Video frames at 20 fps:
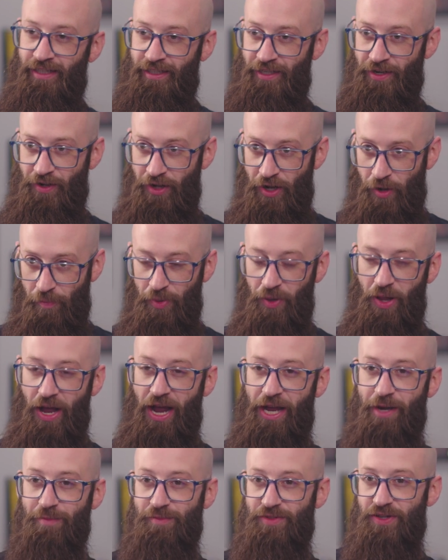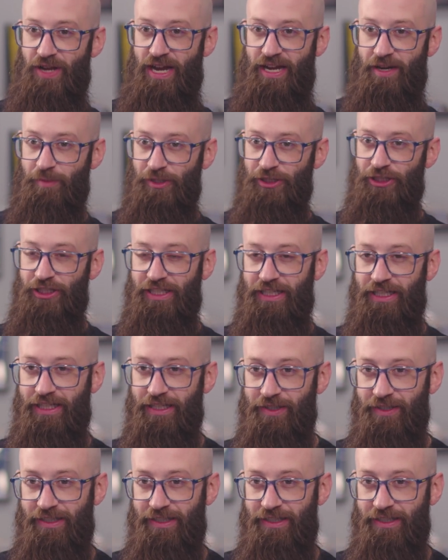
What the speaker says: apply them to any machine.